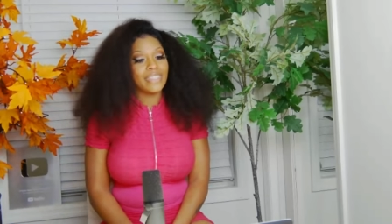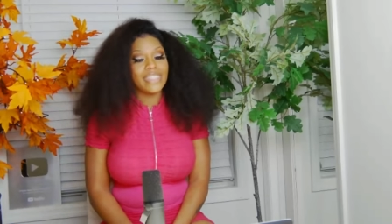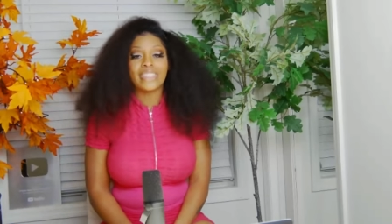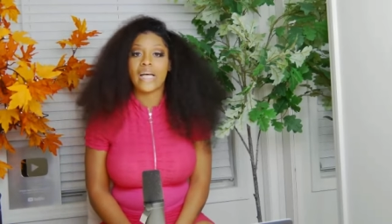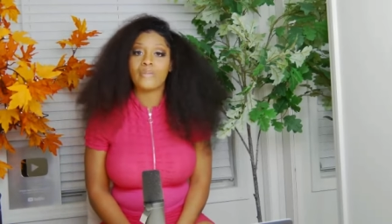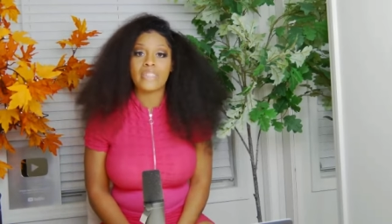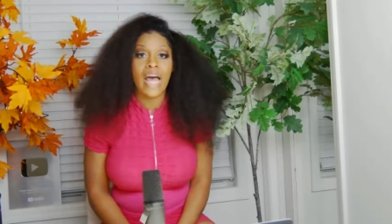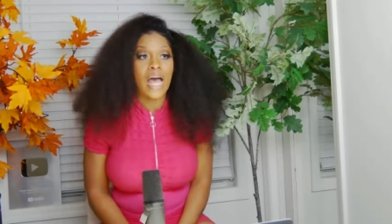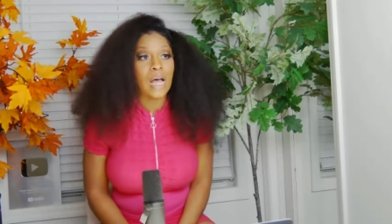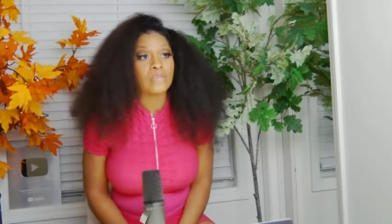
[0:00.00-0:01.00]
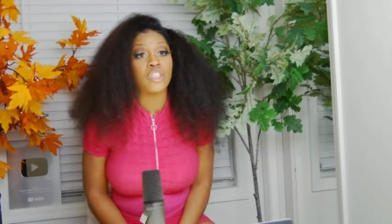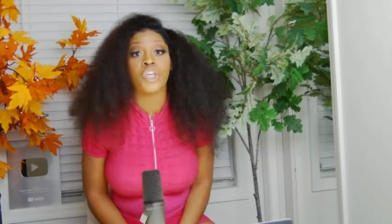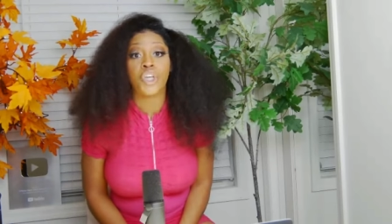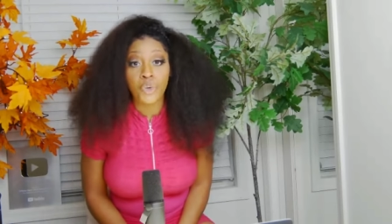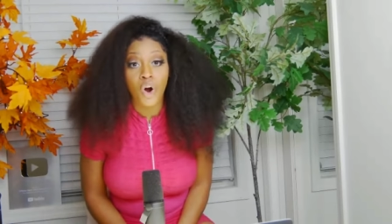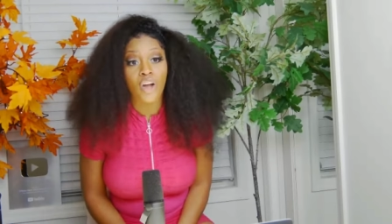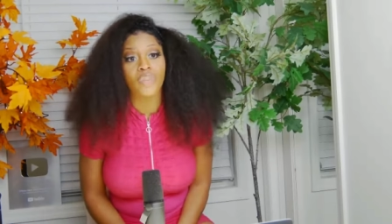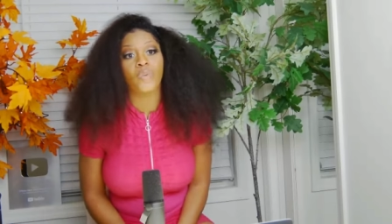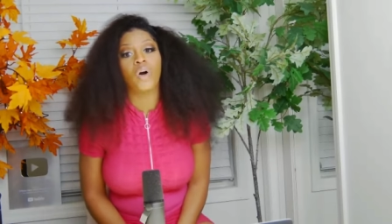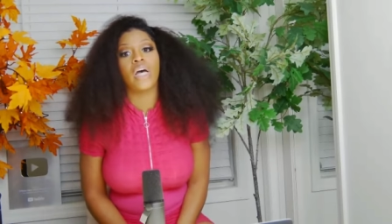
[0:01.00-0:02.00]
sometimes you are
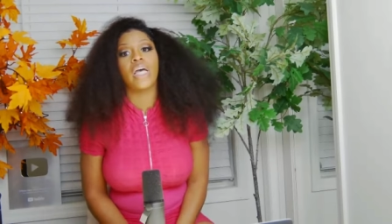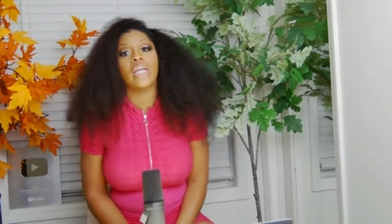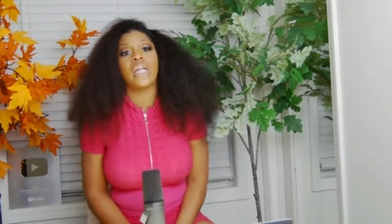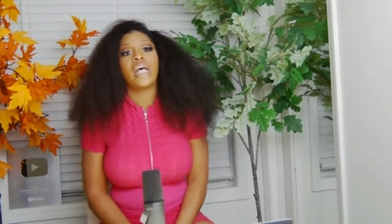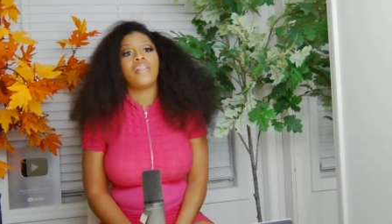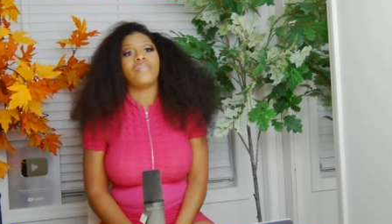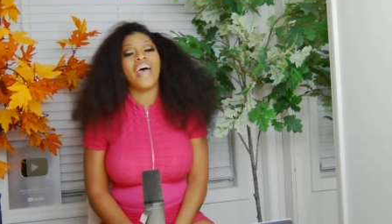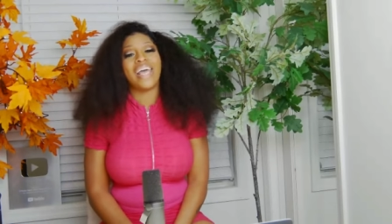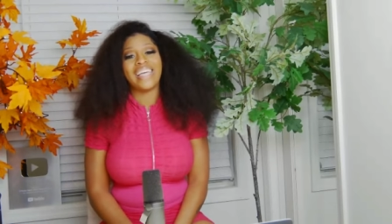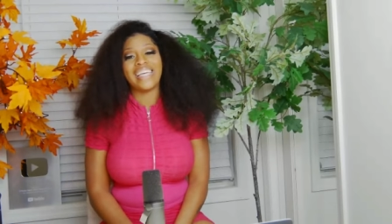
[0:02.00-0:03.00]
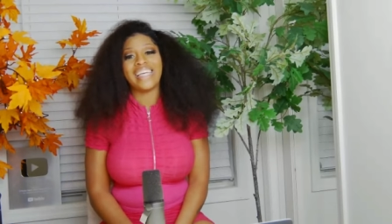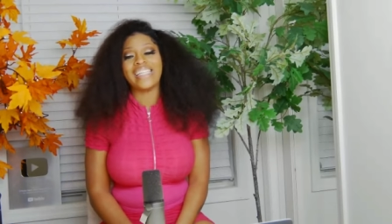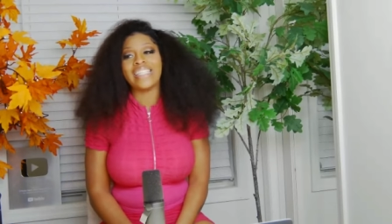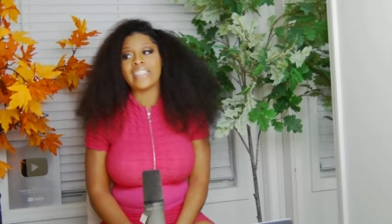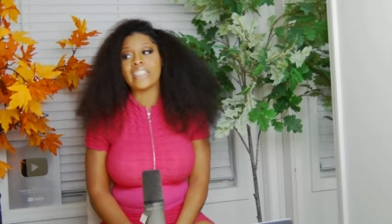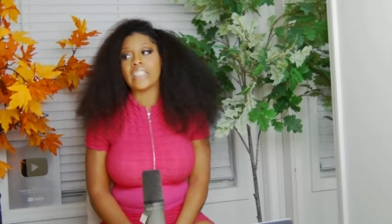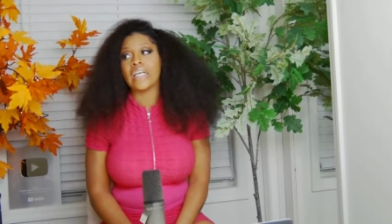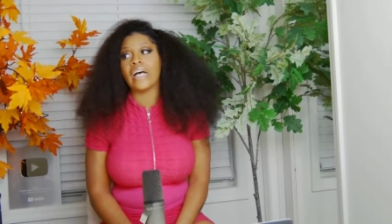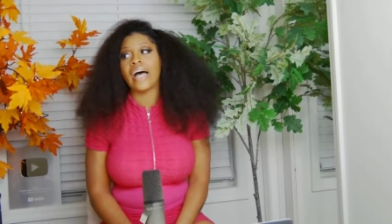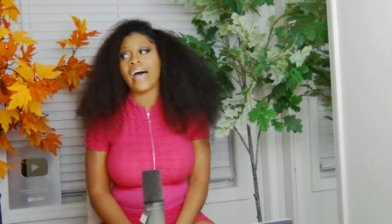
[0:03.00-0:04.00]
the one that is,
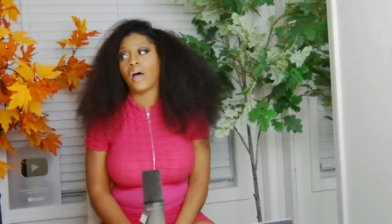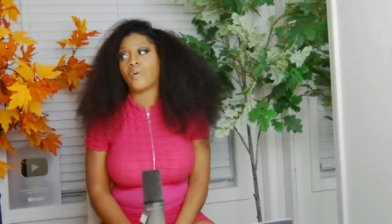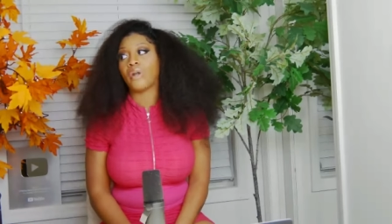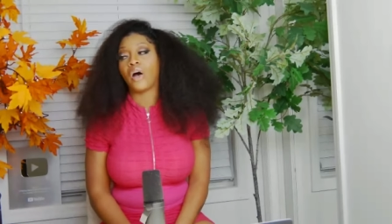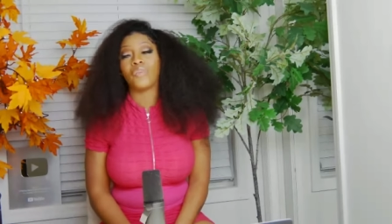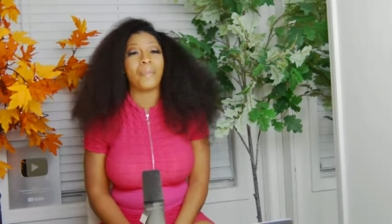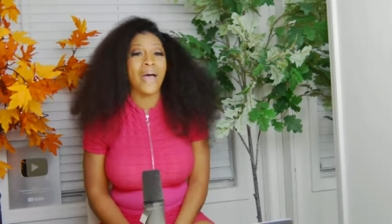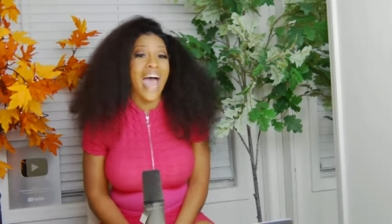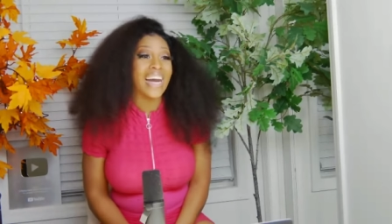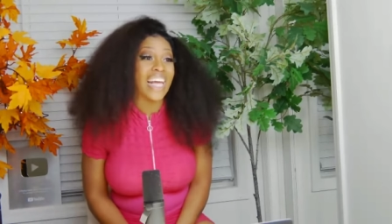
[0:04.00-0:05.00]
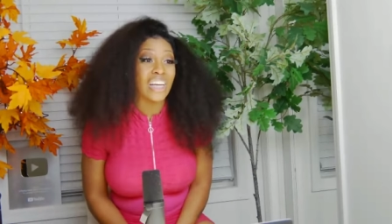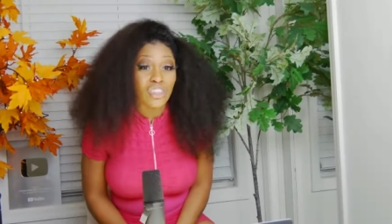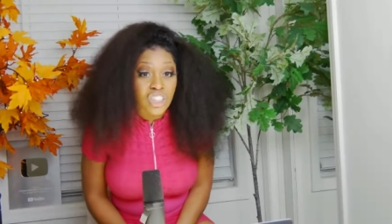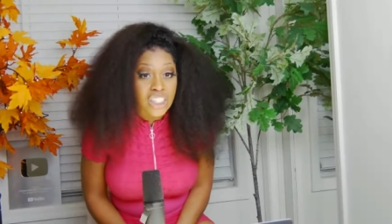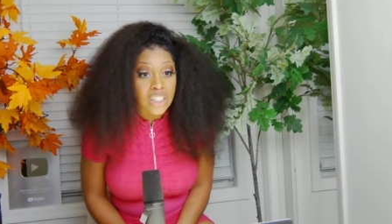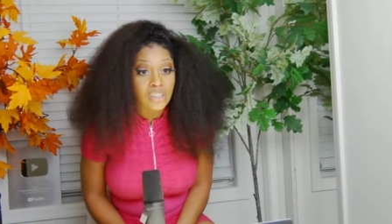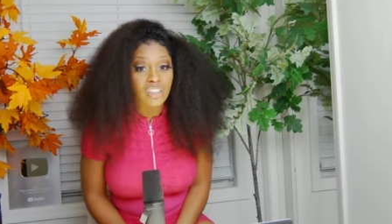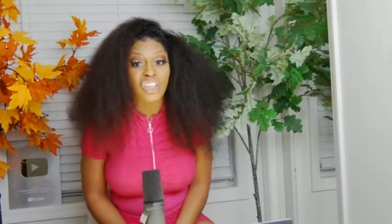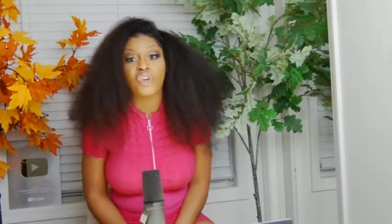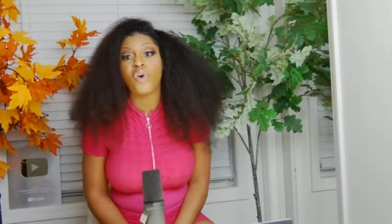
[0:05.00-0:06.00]
I don't know, the bad energy.
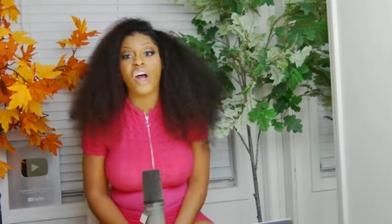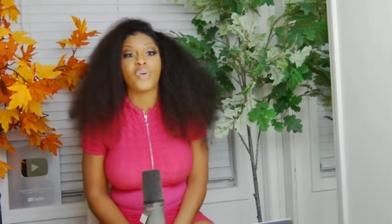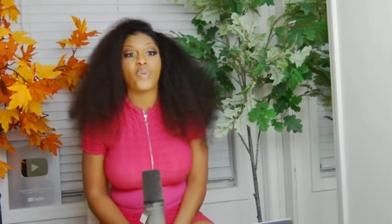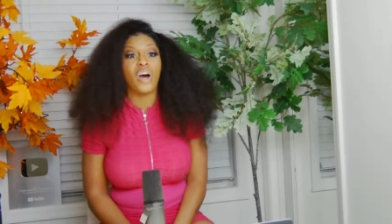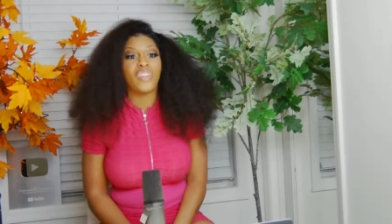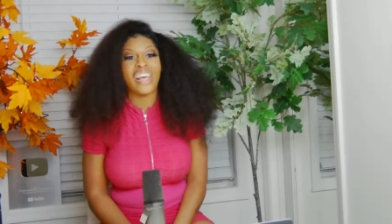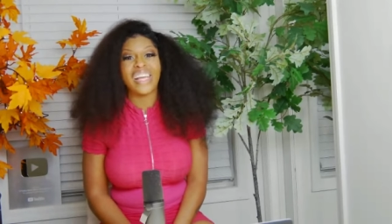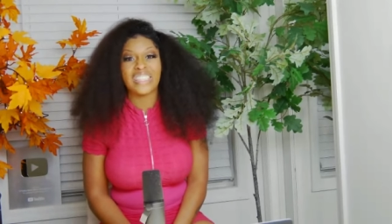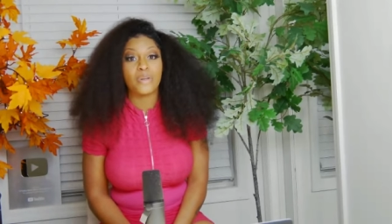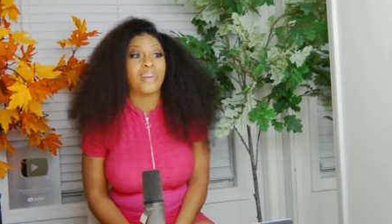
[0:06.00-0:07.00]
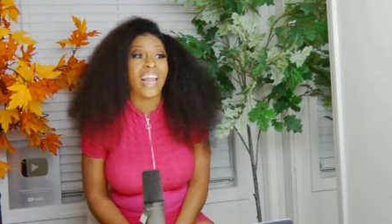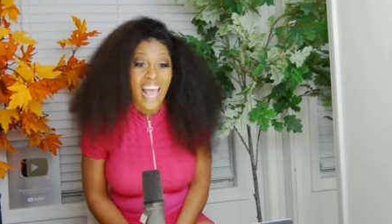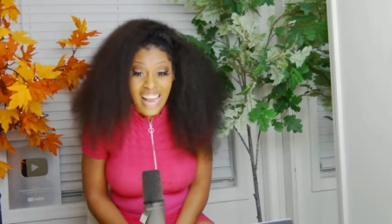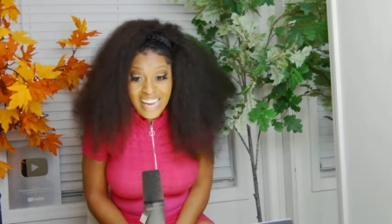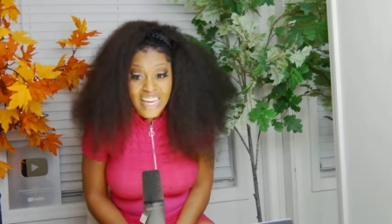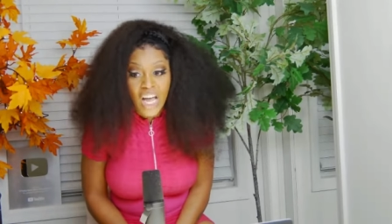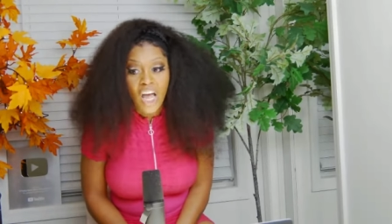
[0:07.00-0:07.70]
You are the one that is the plague.